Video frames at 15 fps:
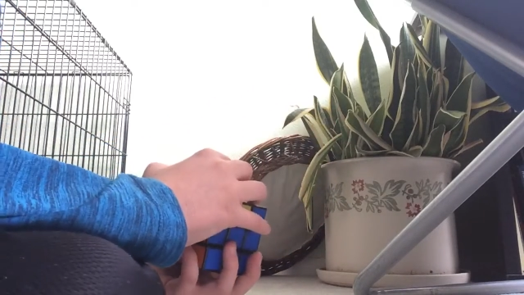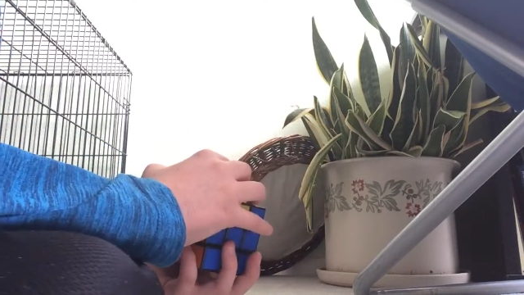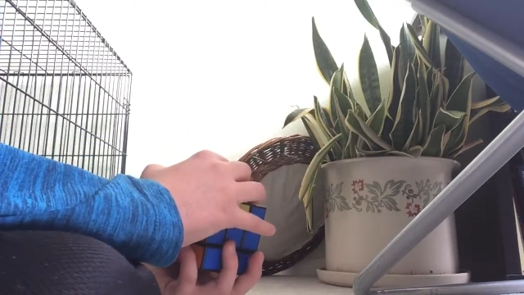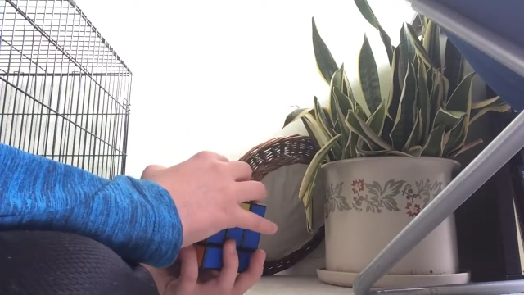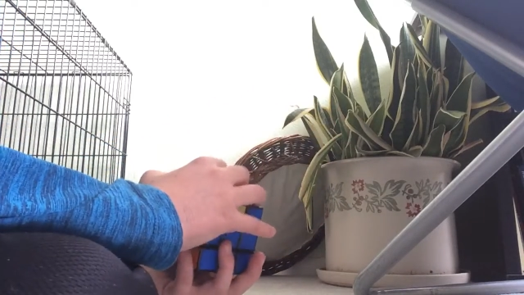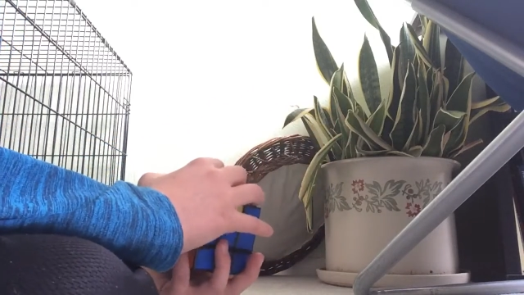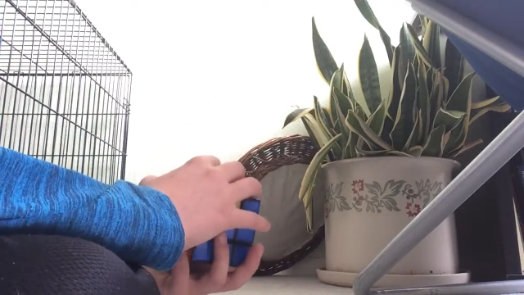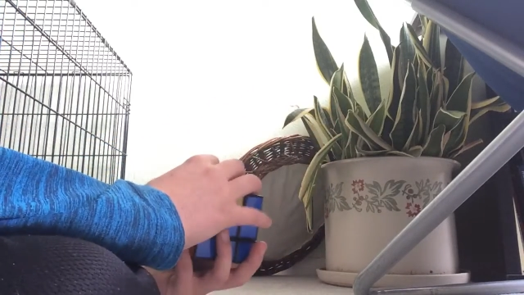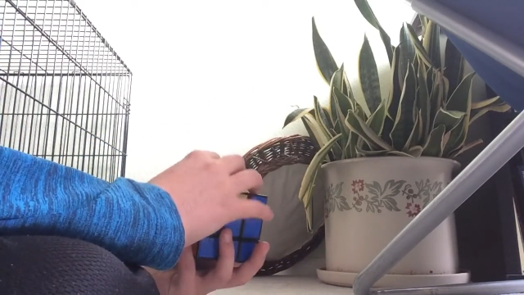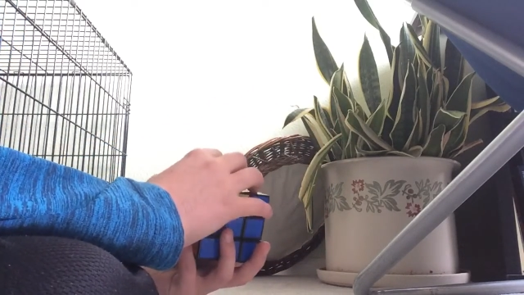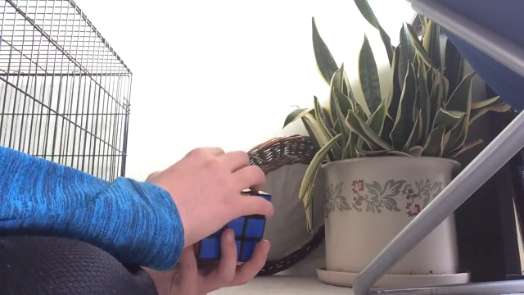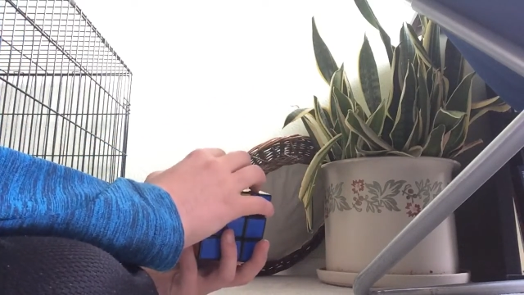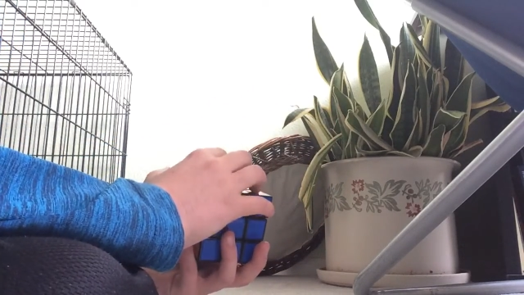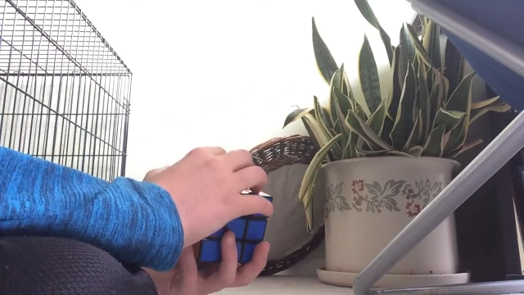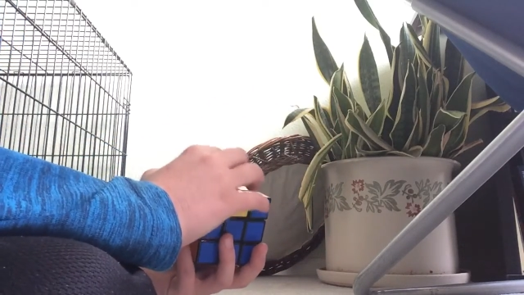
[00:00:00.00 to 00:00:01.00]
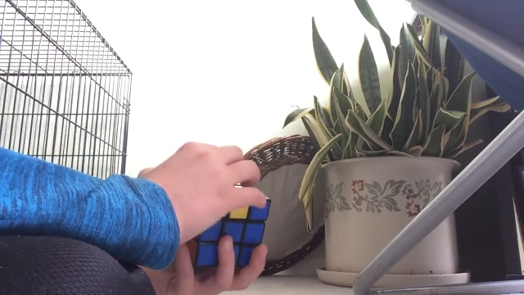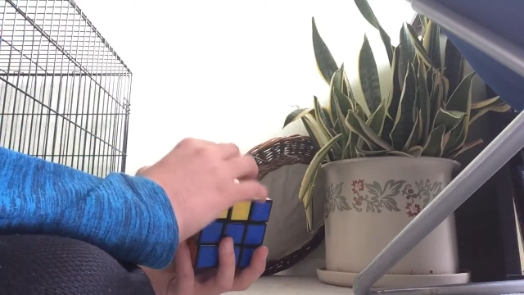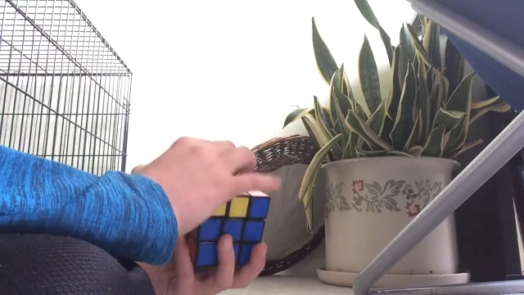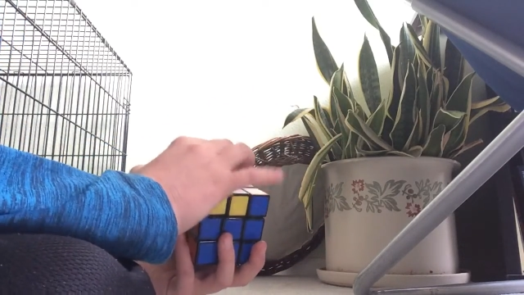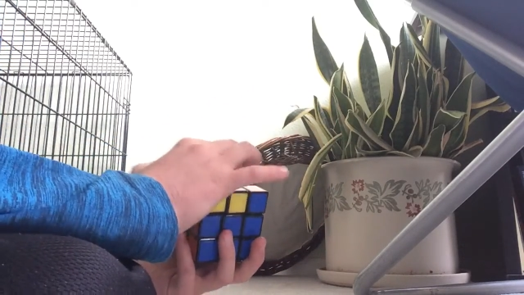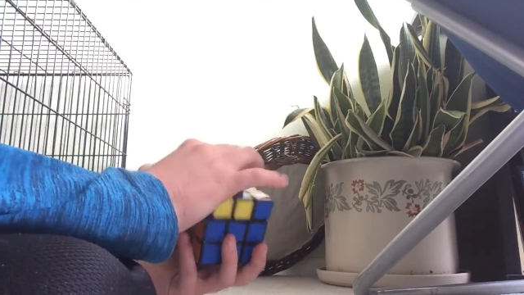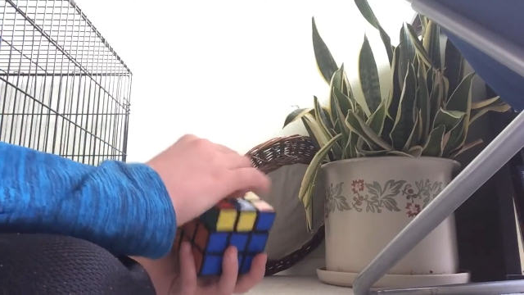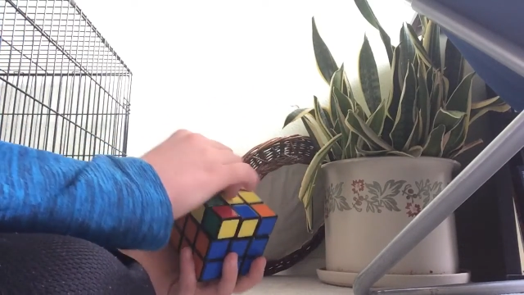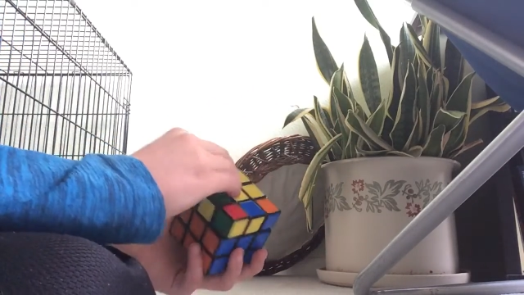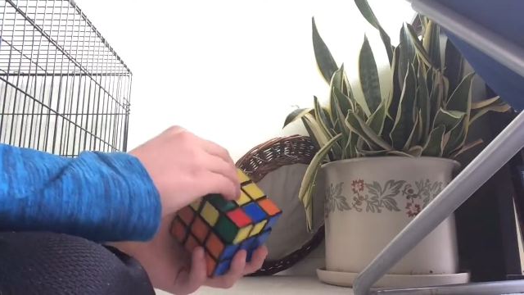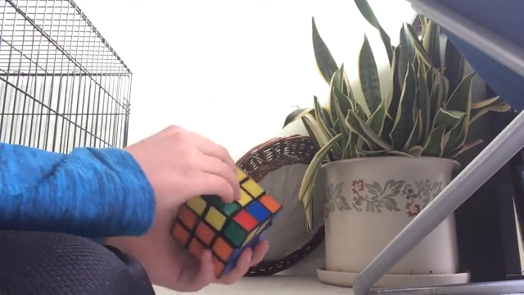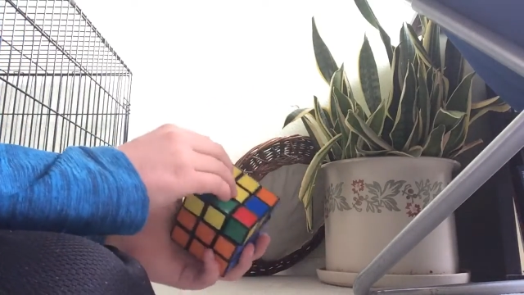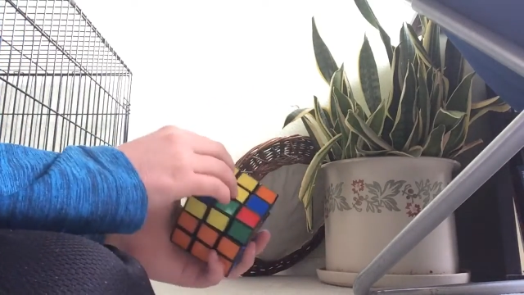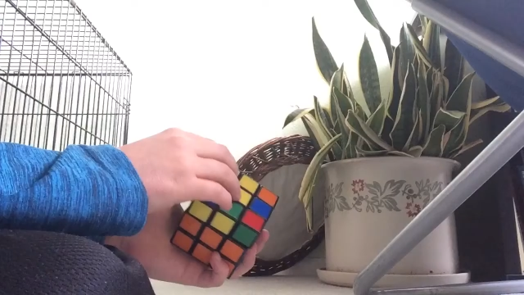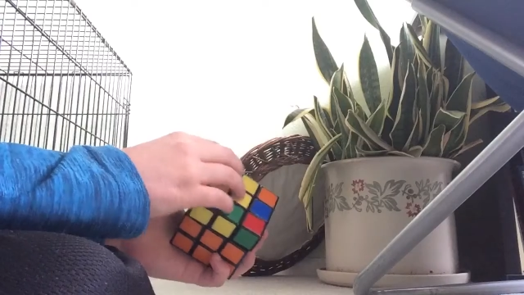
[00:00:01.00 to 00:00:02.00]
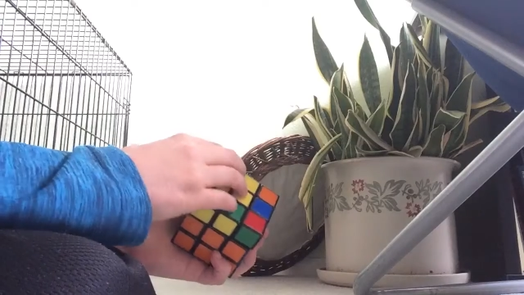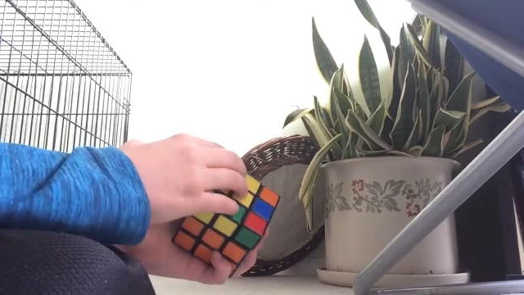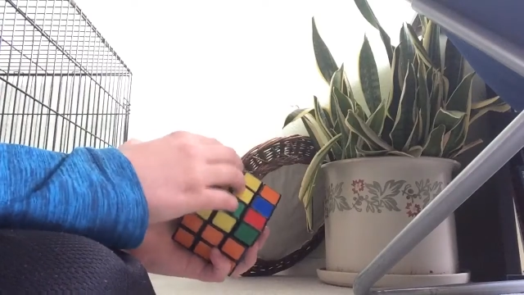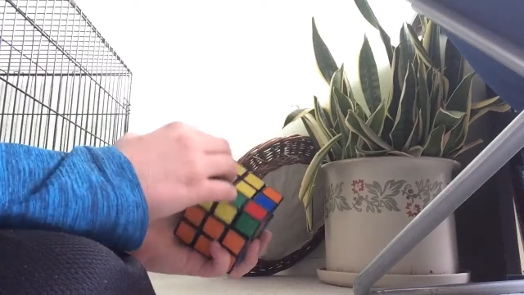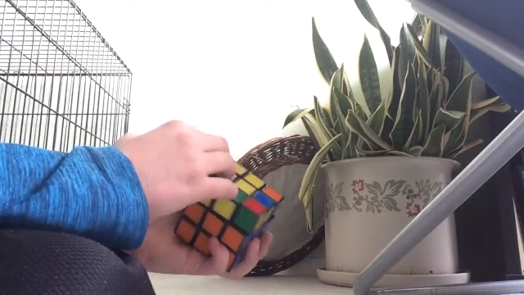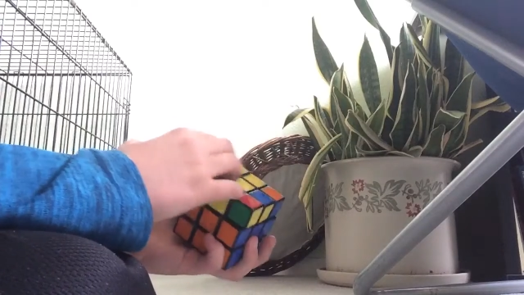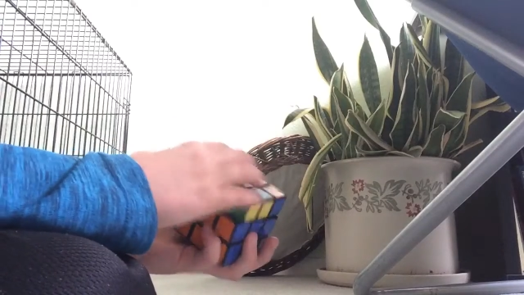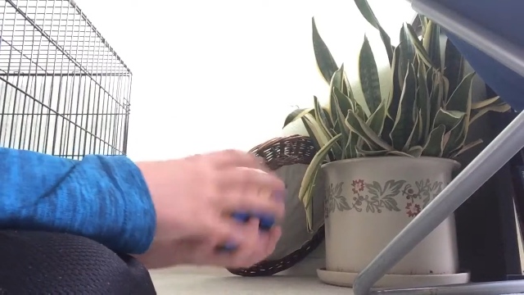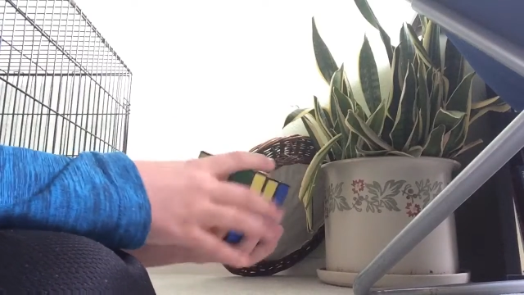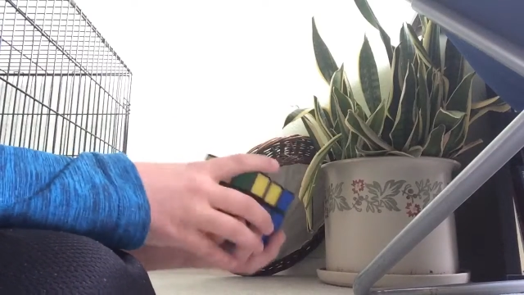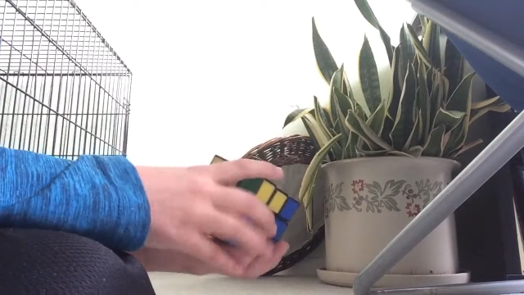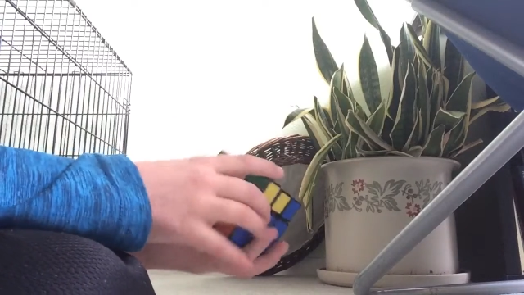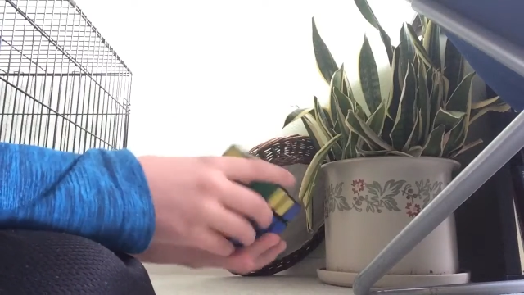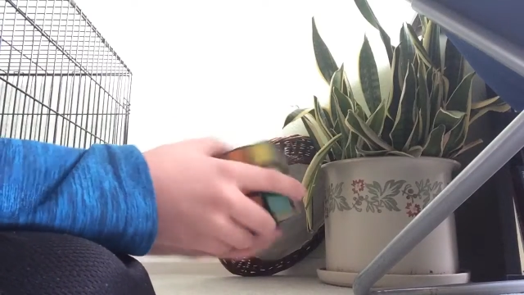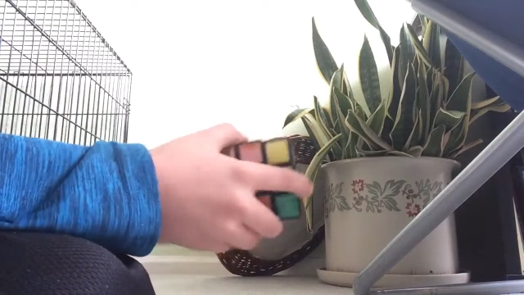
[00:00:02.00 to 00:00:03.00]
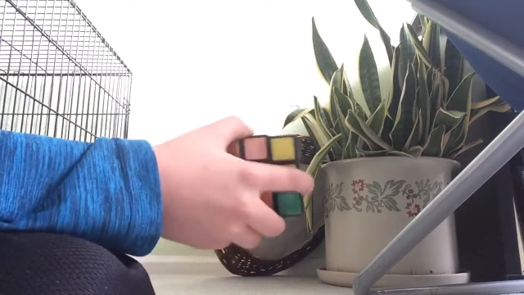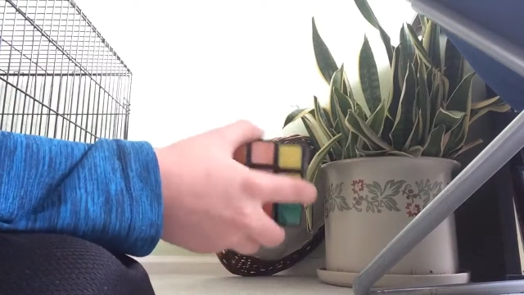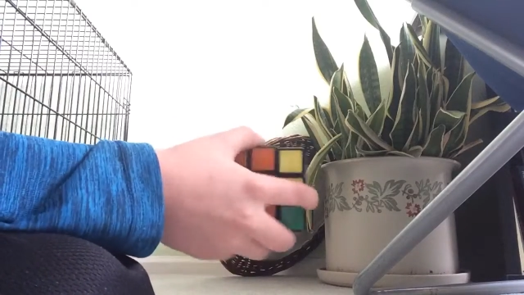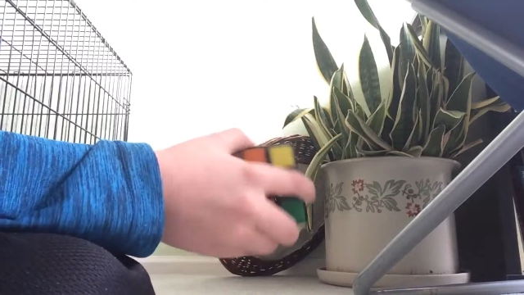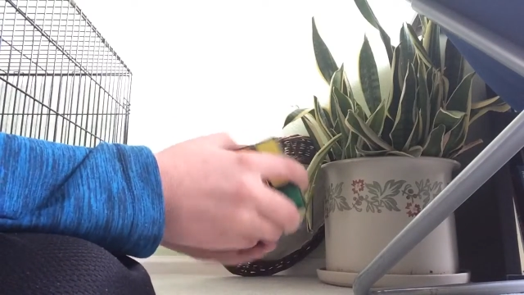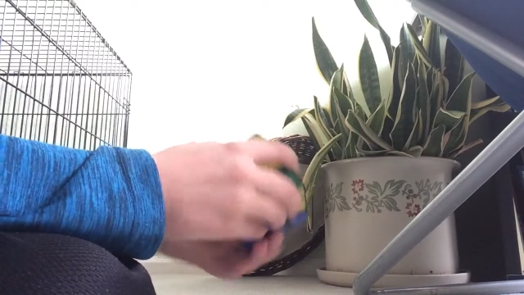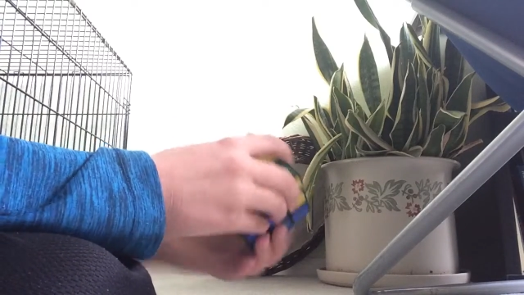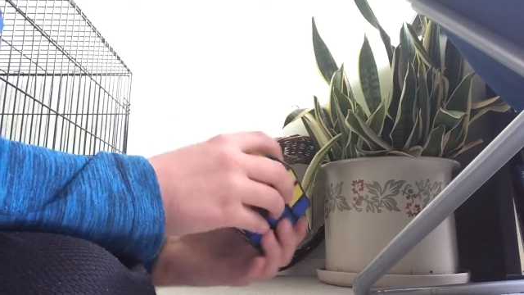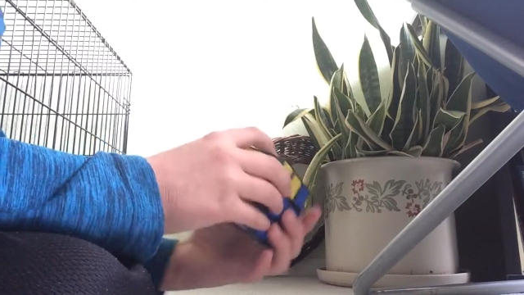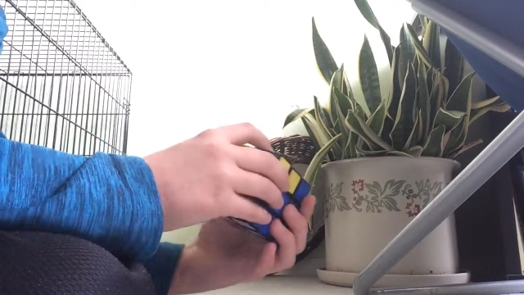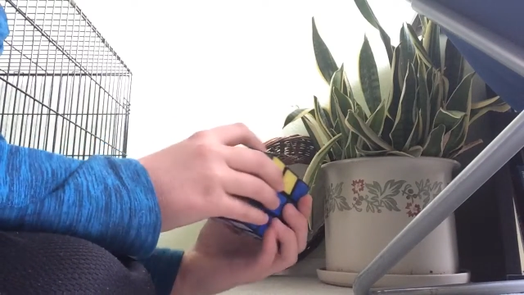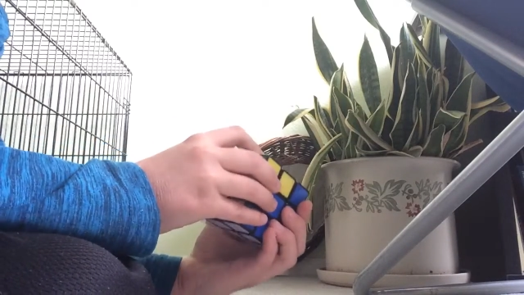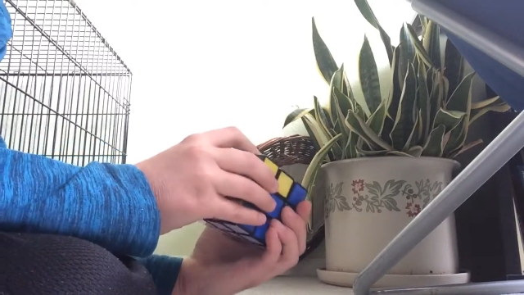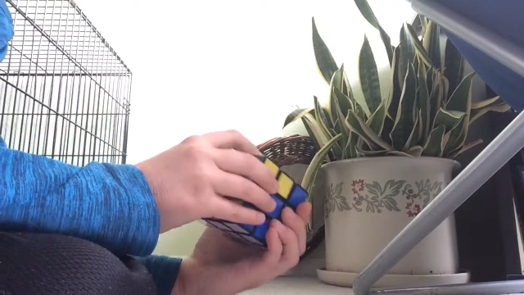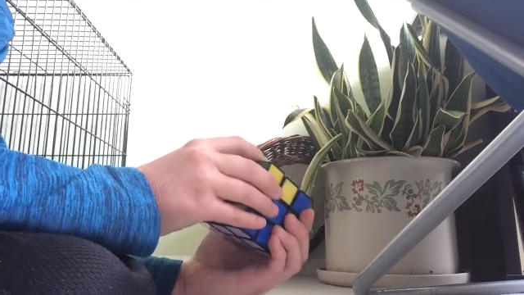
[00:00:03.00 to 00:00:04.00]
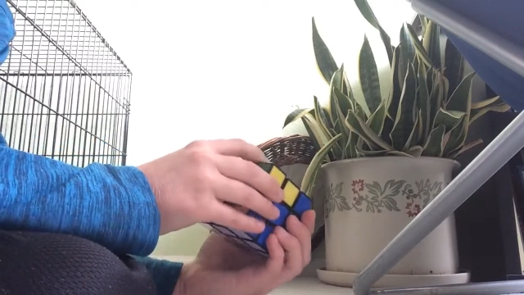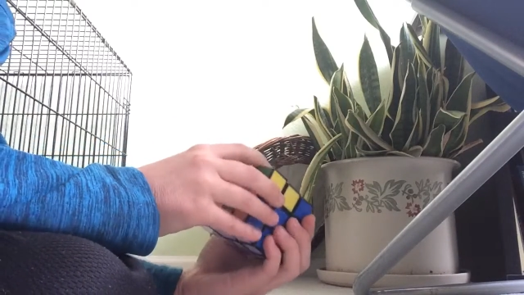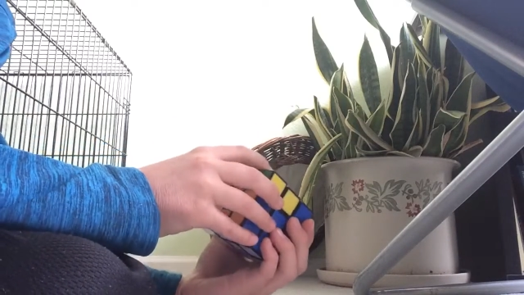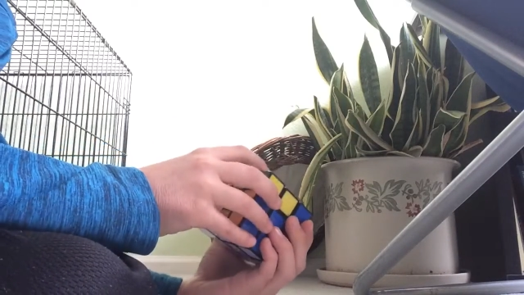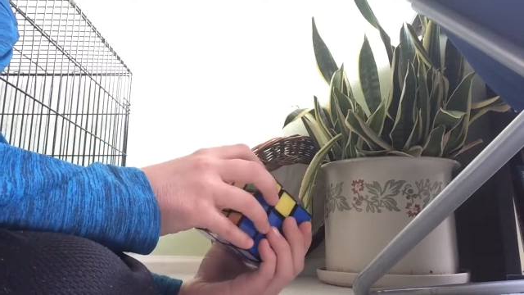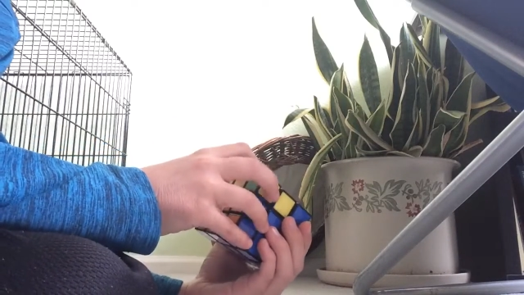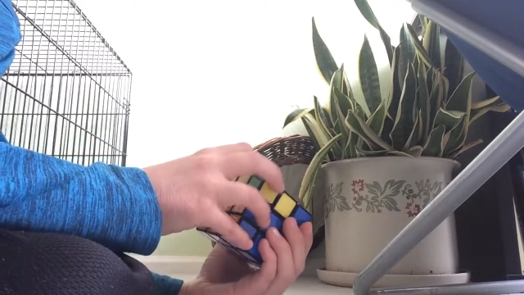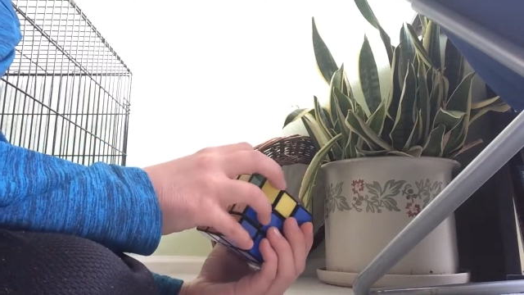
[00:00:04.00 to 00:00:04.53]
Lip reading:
Nobody's mouth can be seen.